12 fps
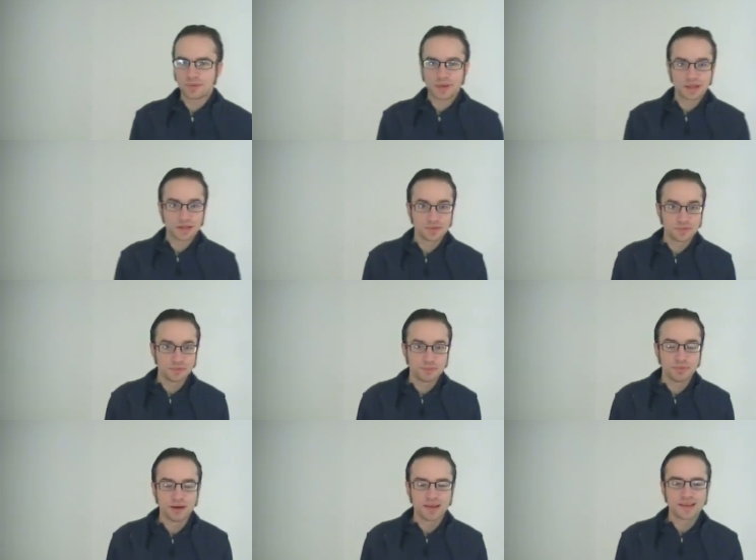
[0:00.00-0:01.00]
the way they do,
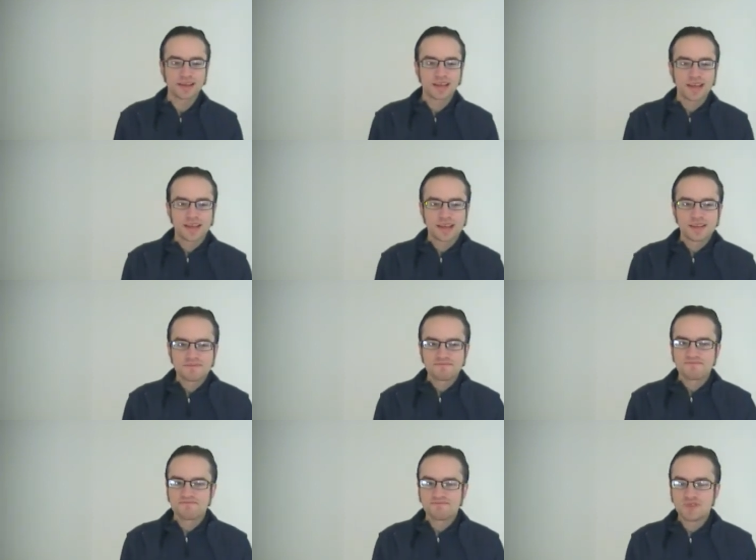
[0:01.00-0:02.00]
but
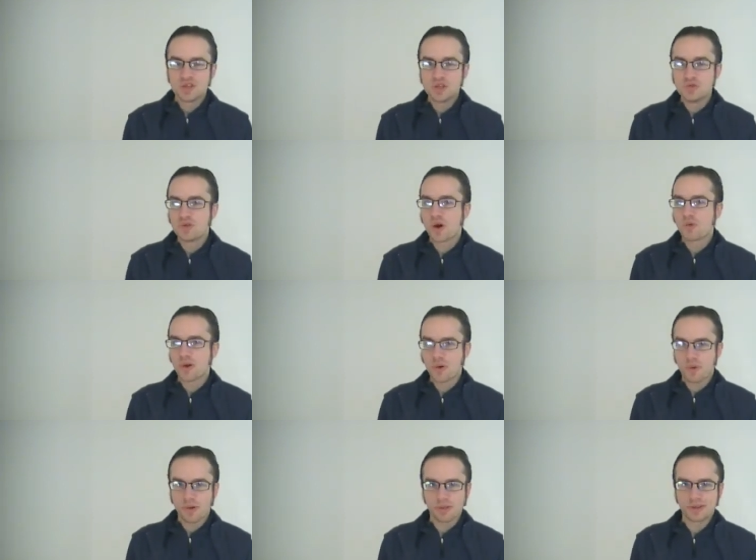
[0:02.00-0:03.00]
you don't
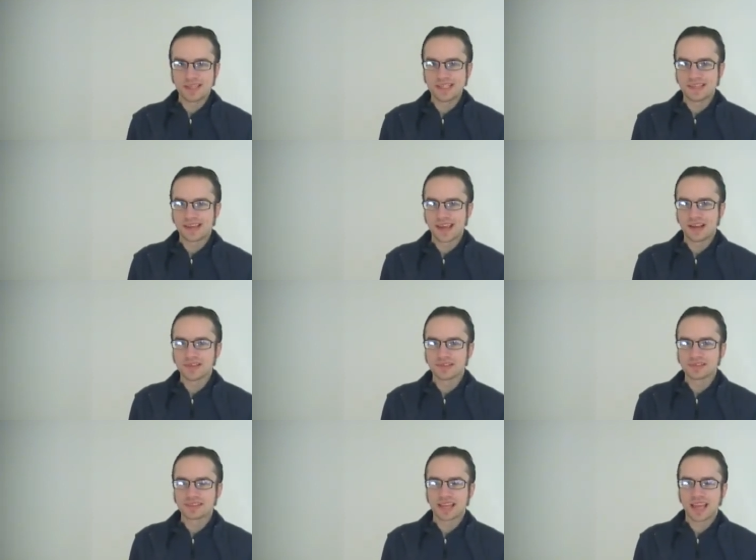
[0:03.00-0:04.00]
know all the
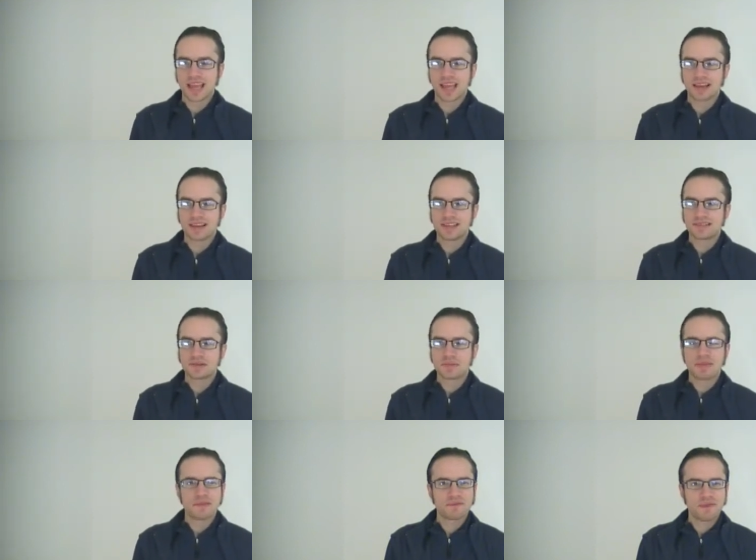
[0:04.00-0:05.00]
details, and it's
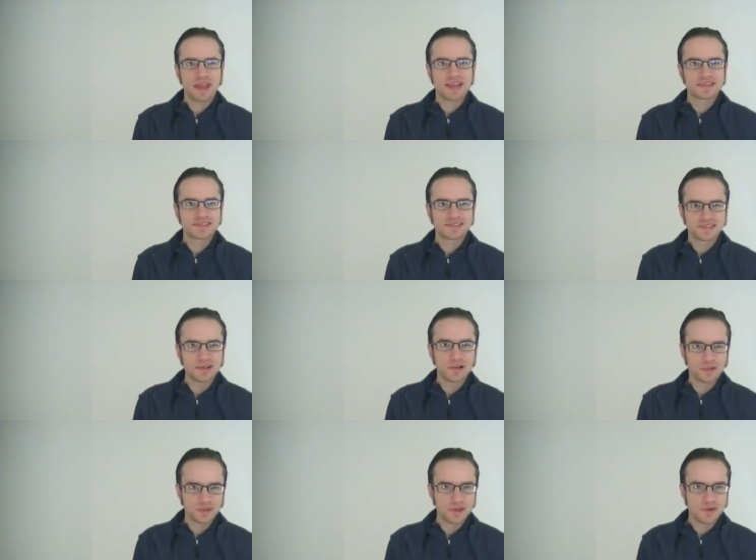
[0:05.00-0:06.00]
something fans still
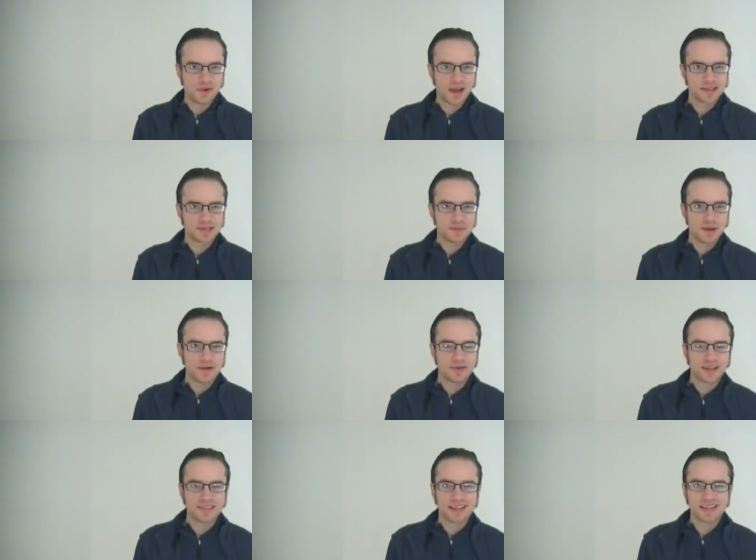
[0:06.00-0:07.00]
theorize about,
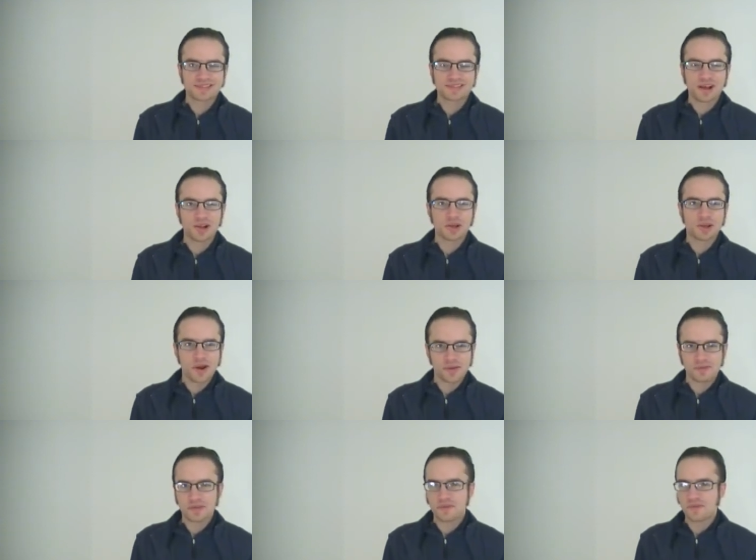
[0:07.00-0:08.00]
and that's a lot
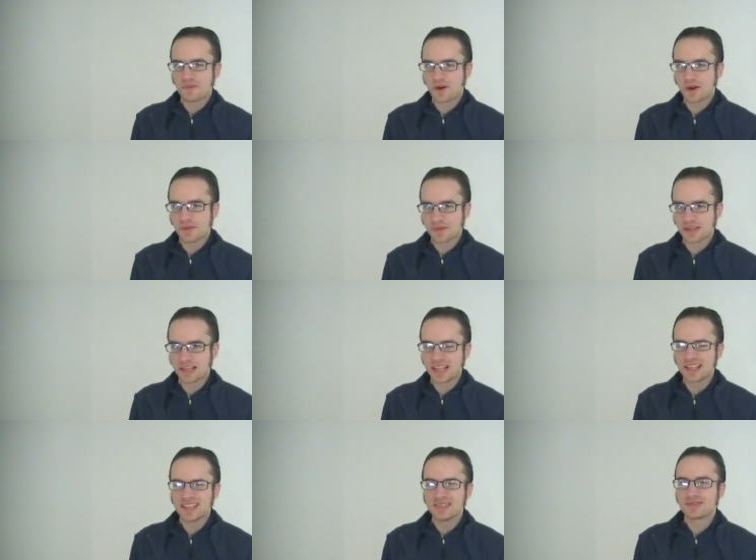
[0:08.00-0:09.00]
of the fun of it.
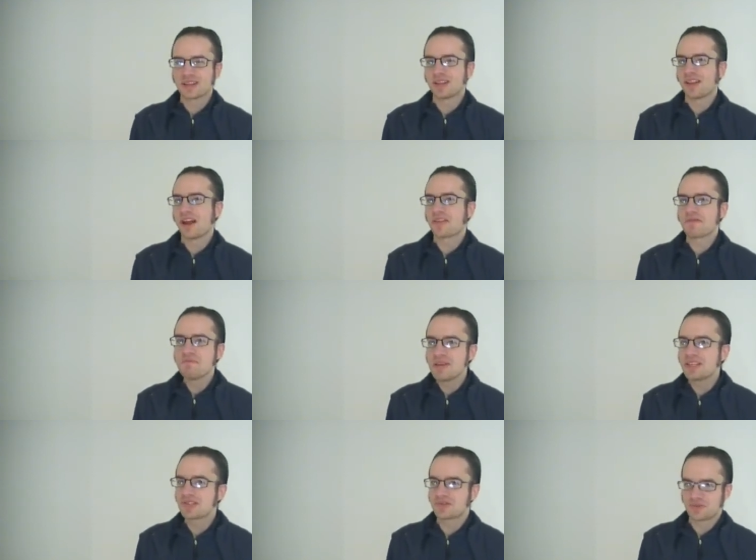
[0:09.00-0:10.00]
It leaves a lot of
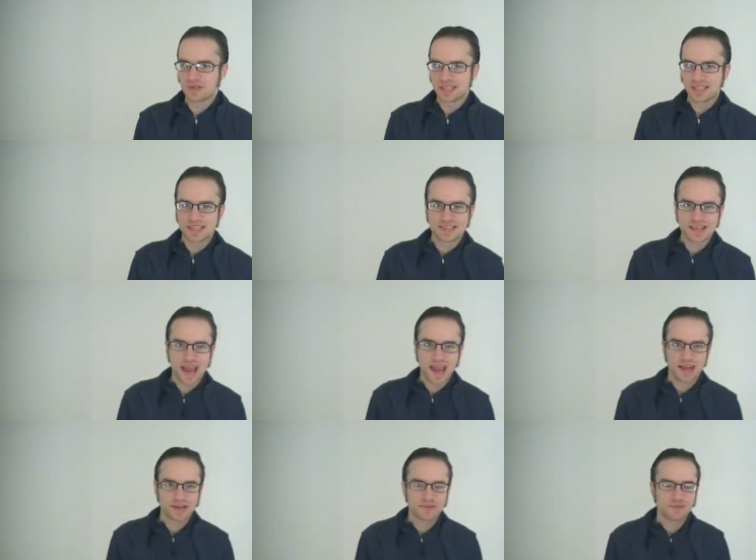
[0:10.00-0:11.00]
mystery
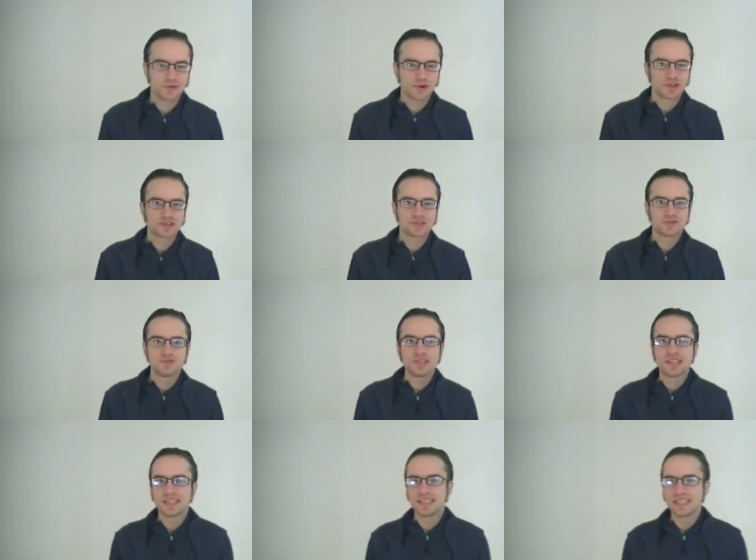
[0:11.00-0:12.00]
intact for us to
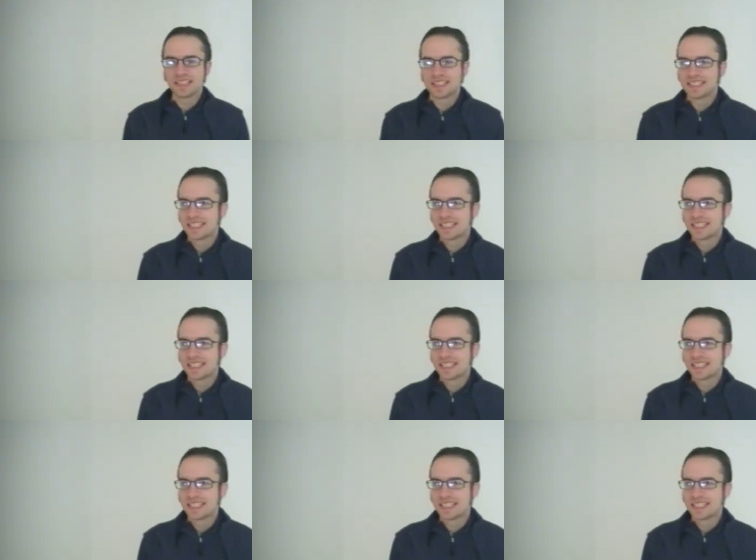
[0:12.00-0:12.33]
really